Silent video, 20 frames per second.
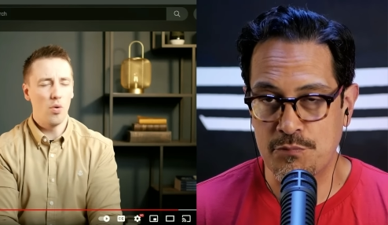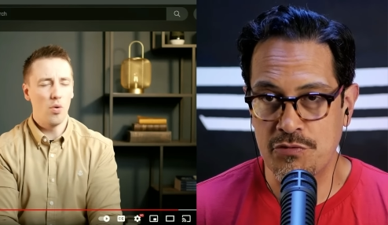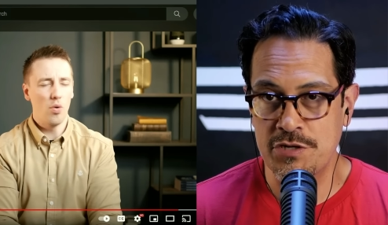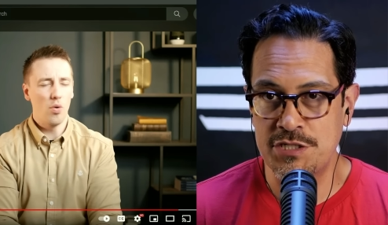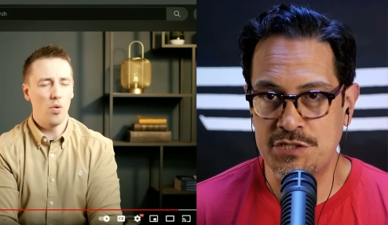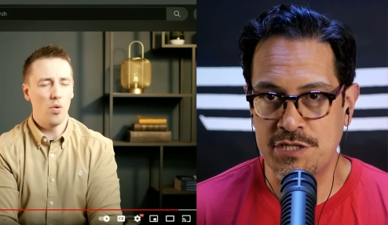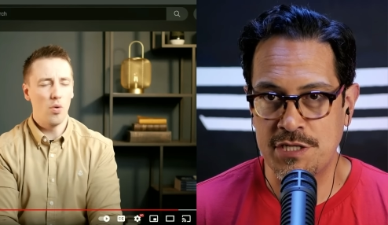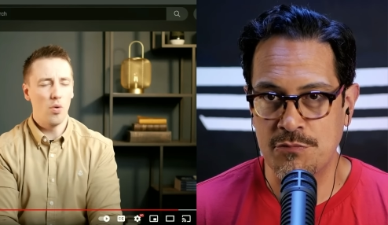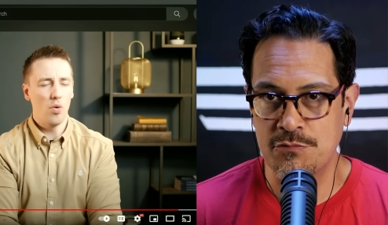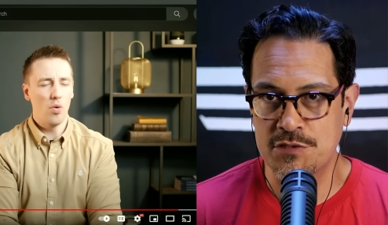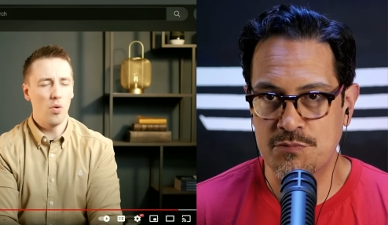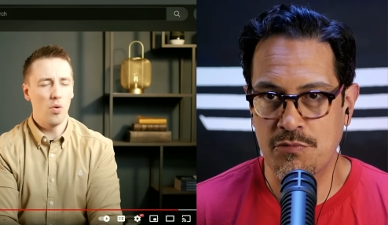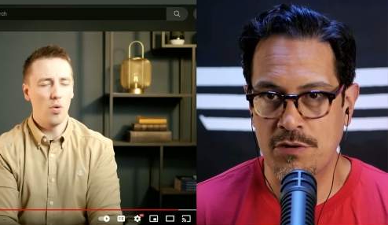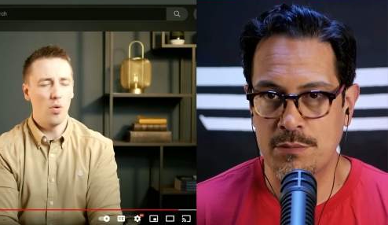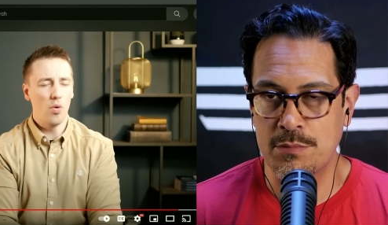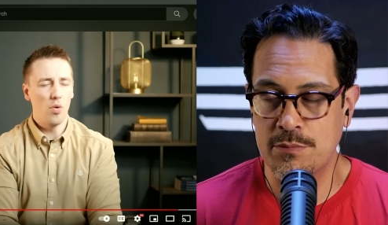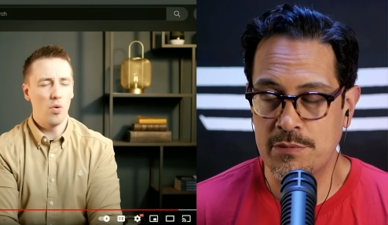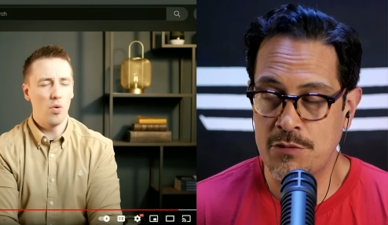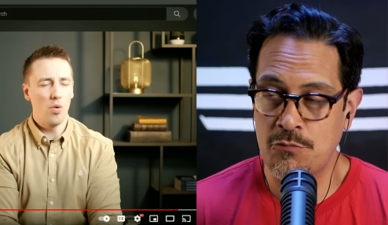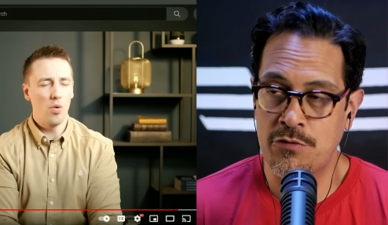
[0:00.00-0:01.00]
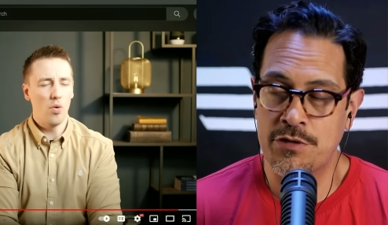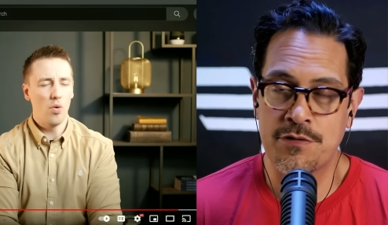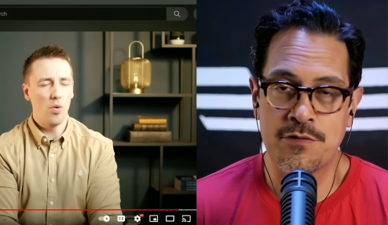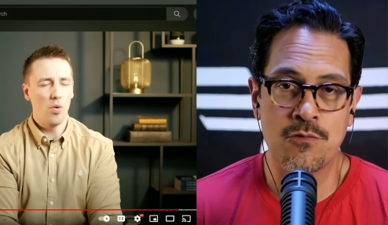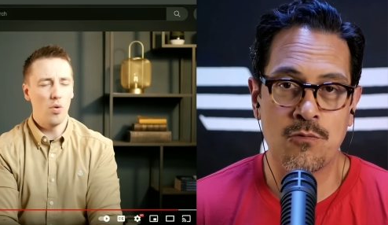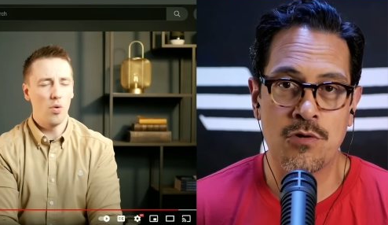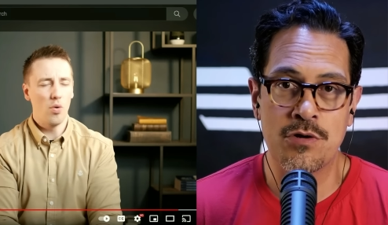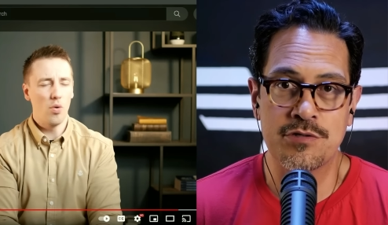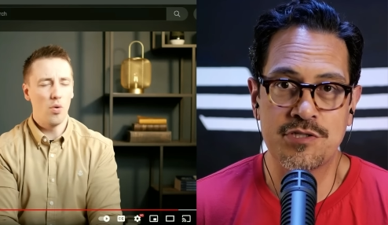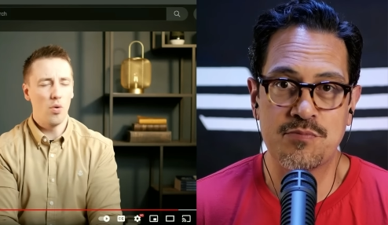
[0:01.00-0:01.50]
Speaker 1: preaching, was probably one of
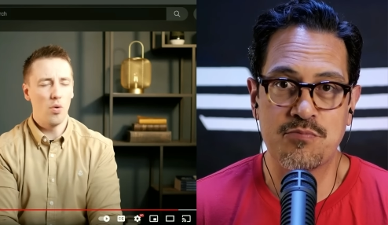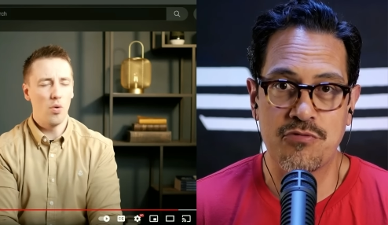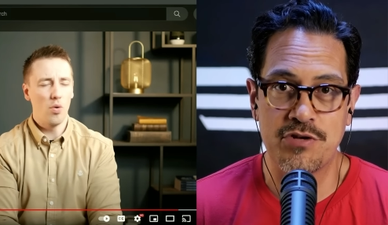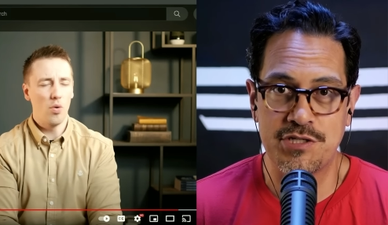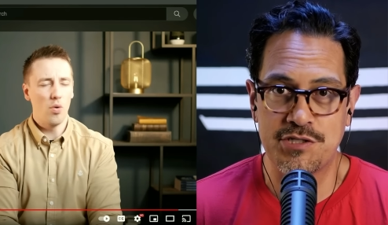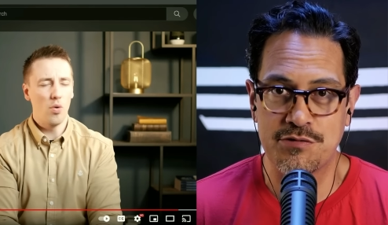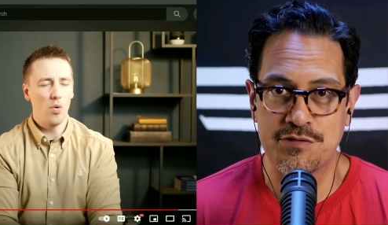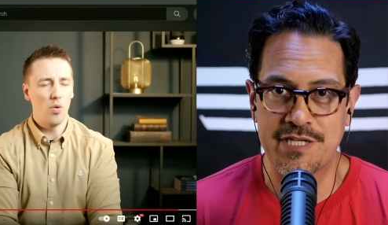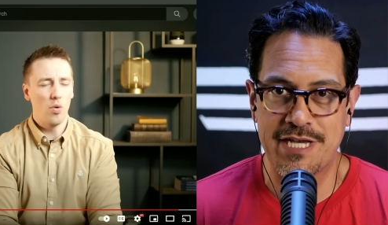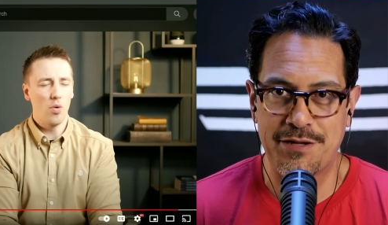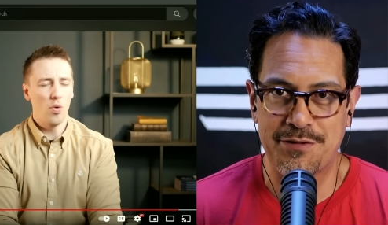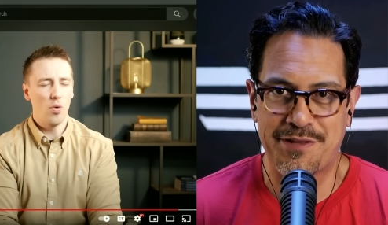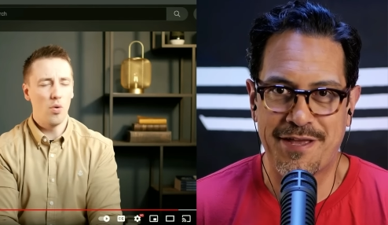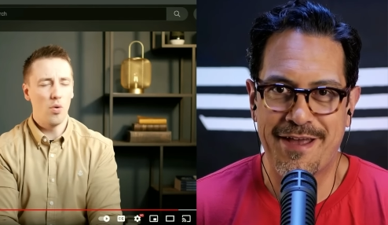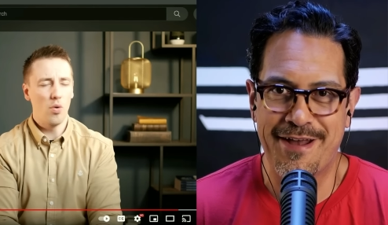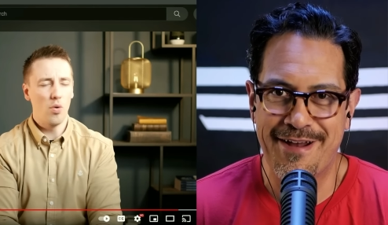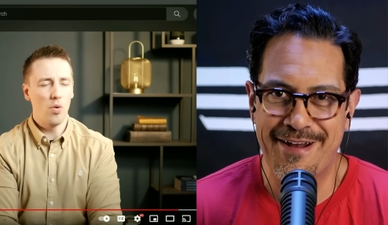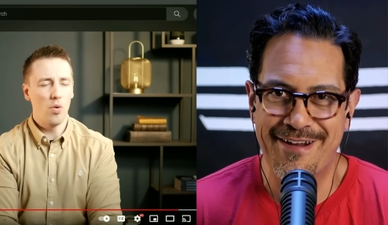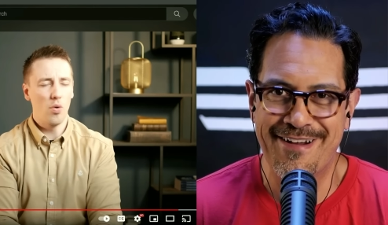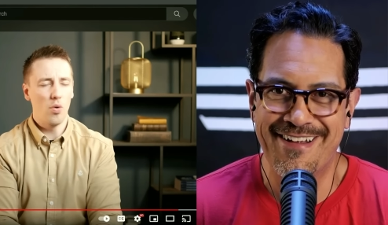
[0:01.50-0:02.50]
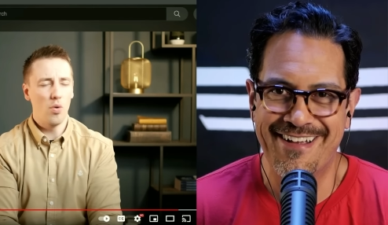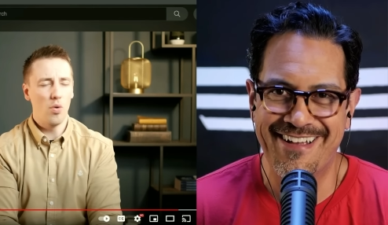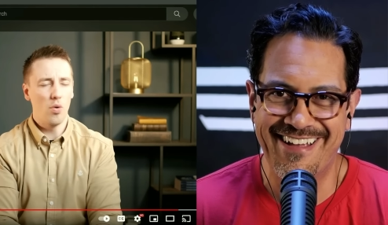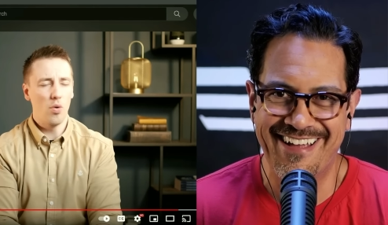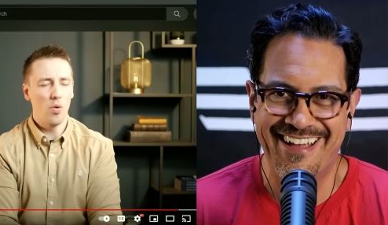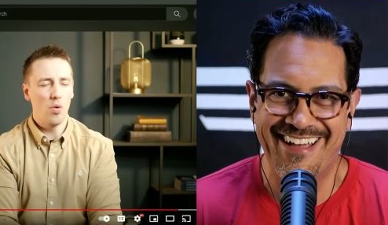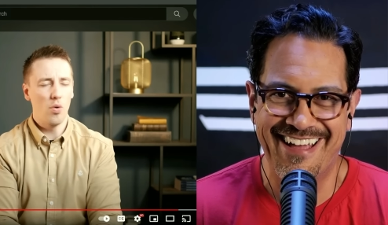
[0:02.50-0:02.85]
the worst preachers out there.